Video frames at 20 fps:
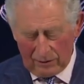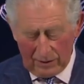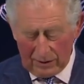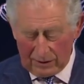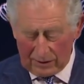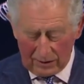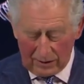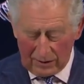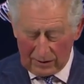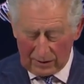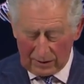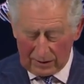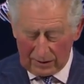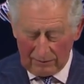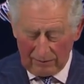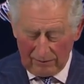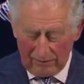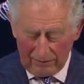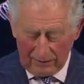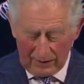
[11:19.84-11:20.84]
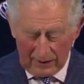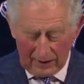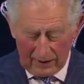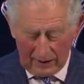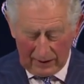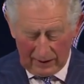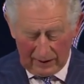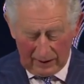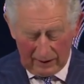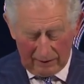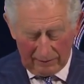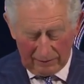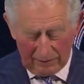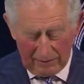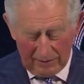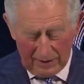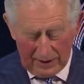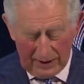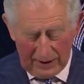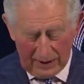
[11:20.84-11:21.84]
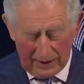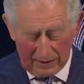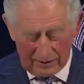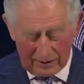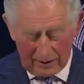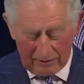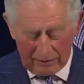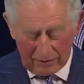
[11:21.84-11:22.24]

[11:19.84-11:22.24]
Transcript: For instance, uh, for many years,